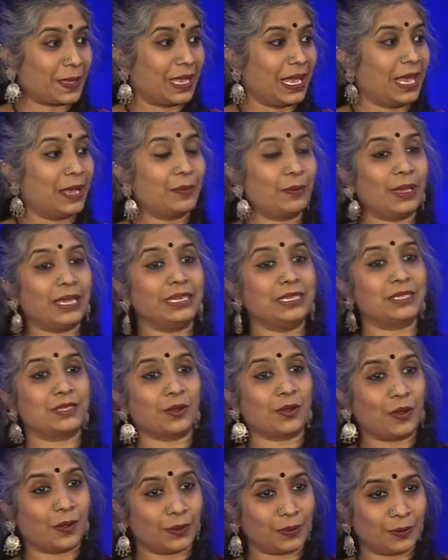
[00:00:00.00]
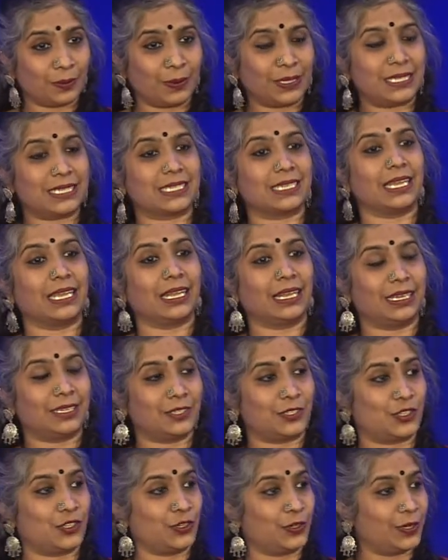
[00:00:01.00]
I went on with
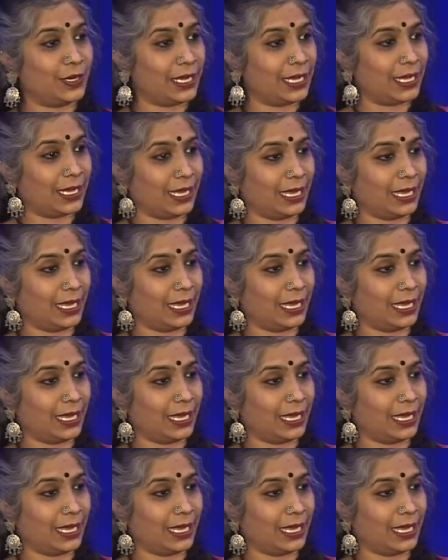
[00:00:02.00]
Sneha's journey,